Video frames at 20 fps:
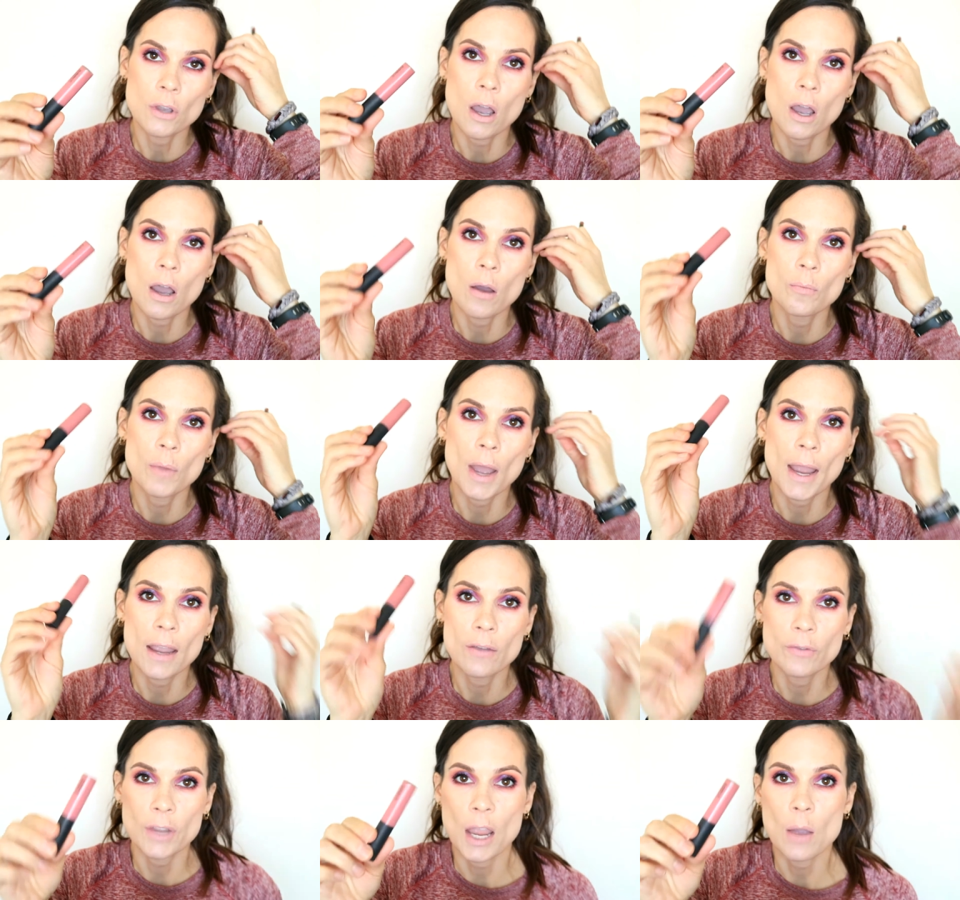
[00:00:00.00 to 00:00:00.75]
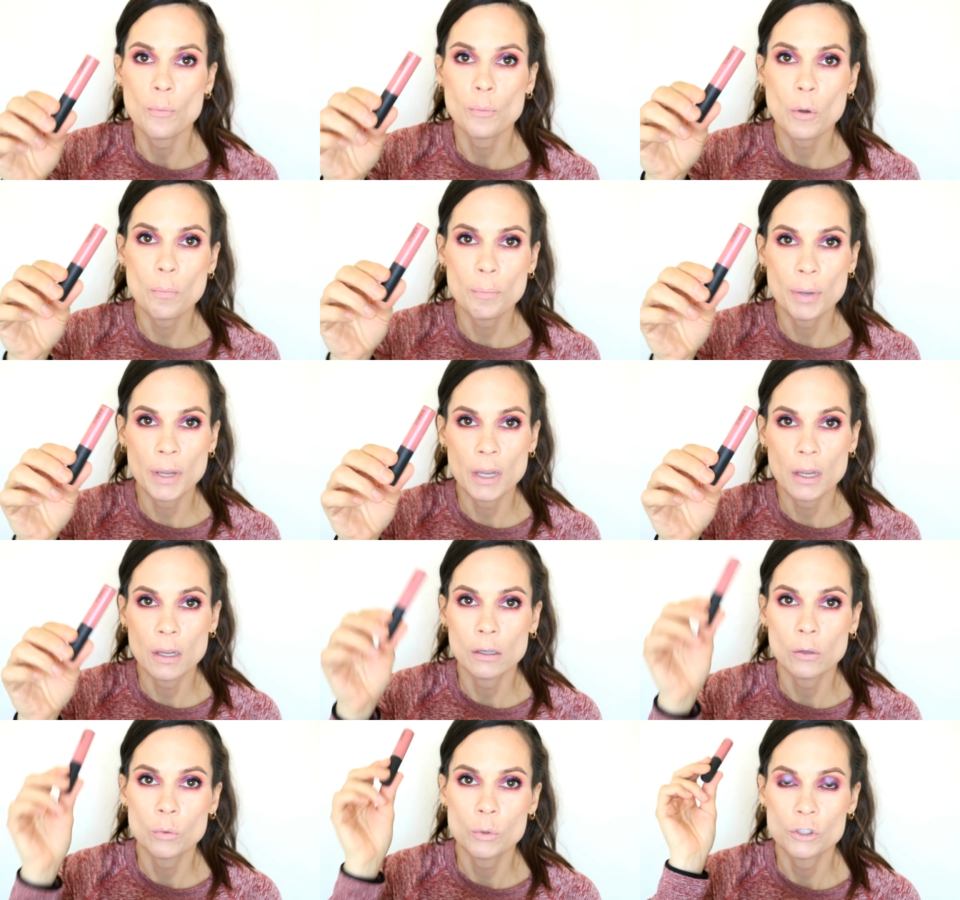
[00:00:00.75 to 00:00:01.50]
Um, I have Ample
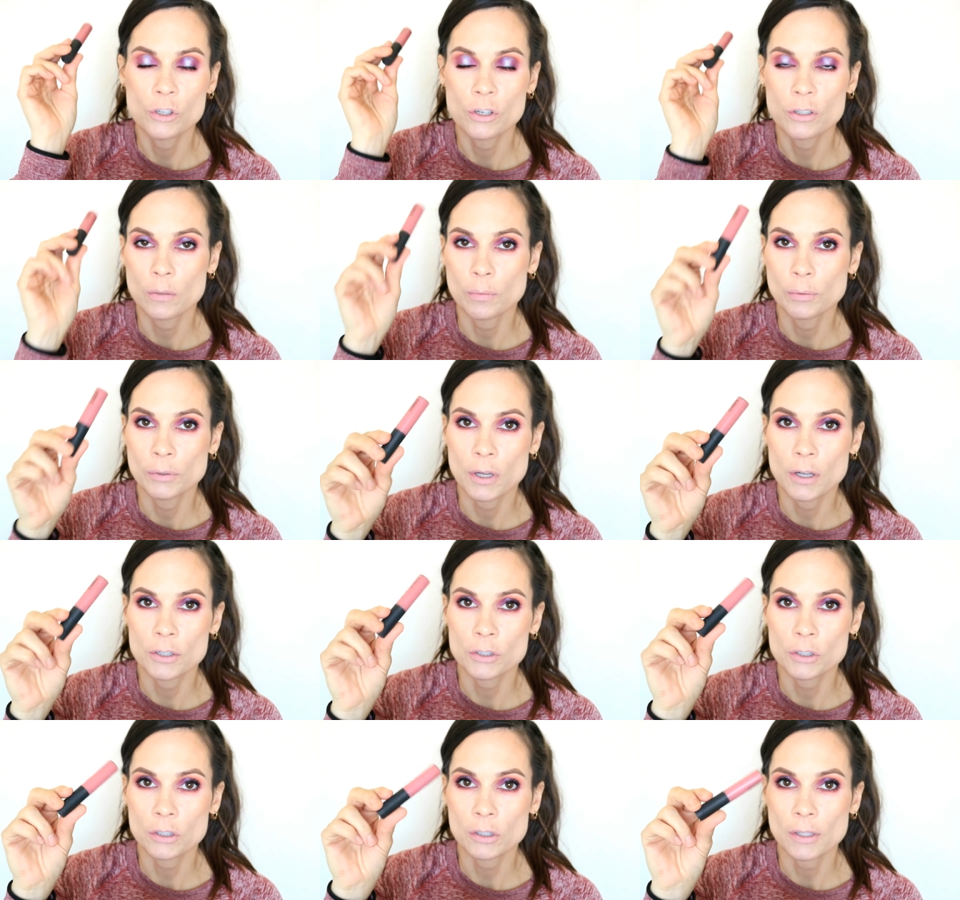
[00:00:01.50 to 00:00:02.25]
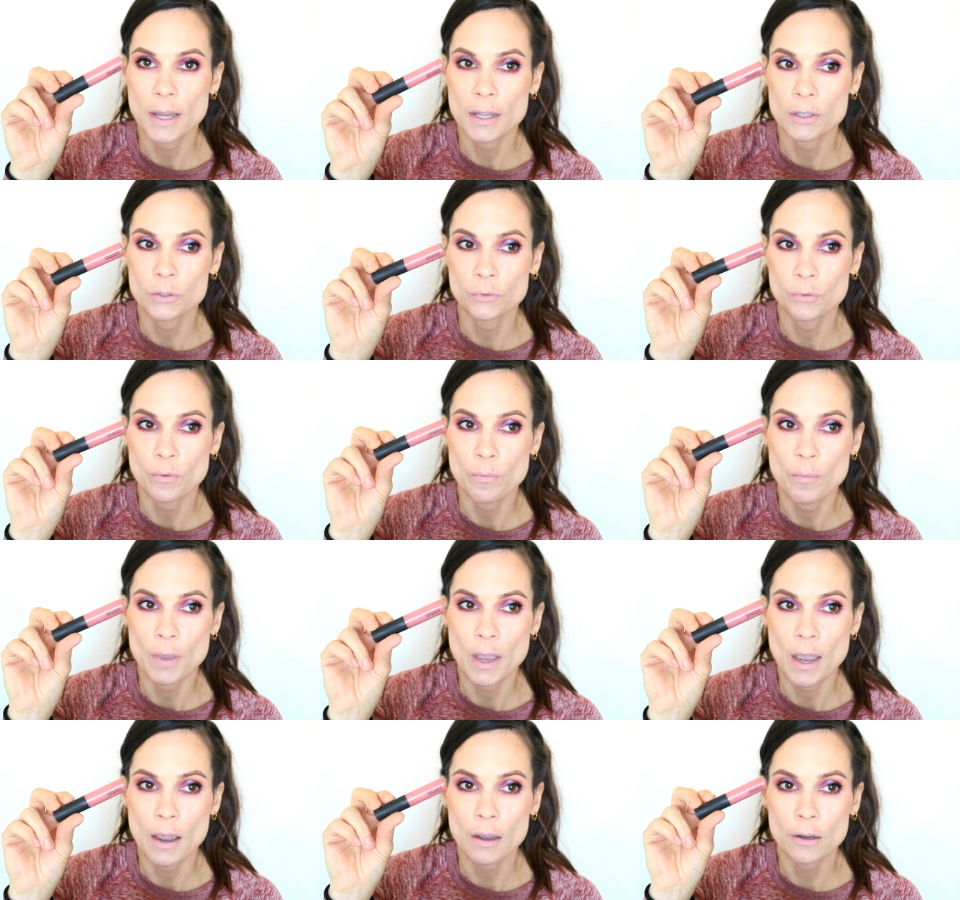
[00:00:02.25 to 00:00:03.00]
Pink, which is a Plushglass from
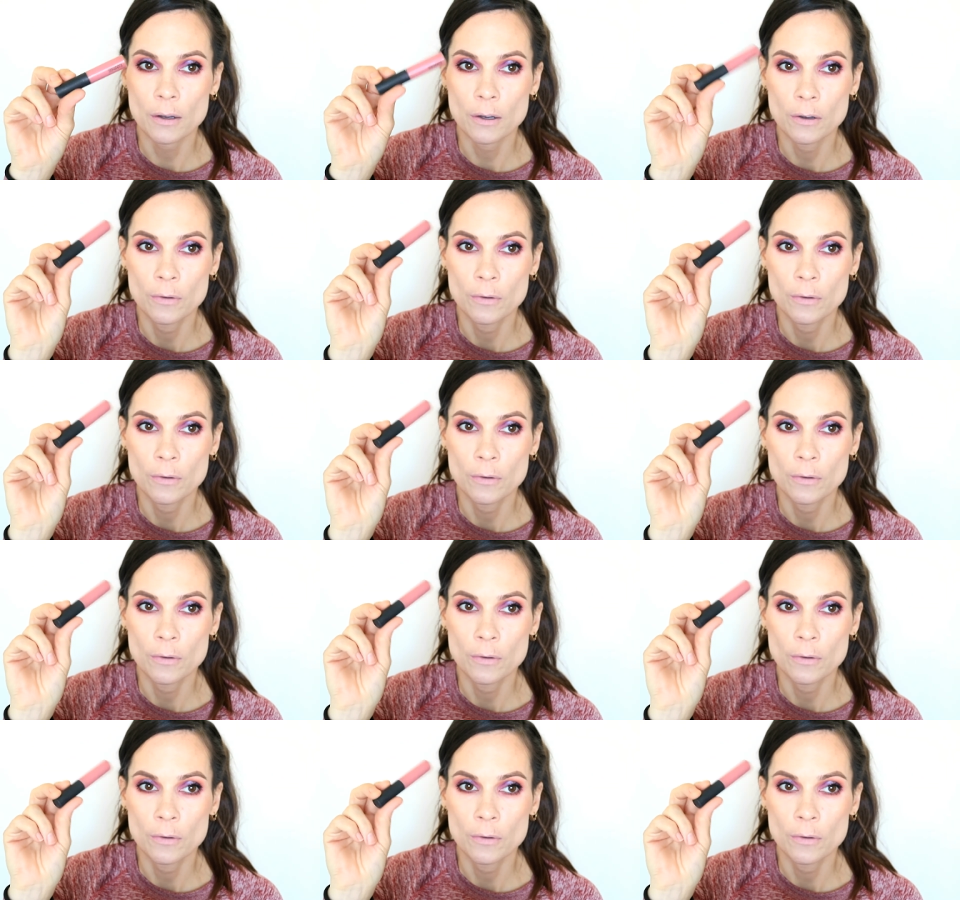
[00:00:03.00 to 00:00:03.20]
MAC.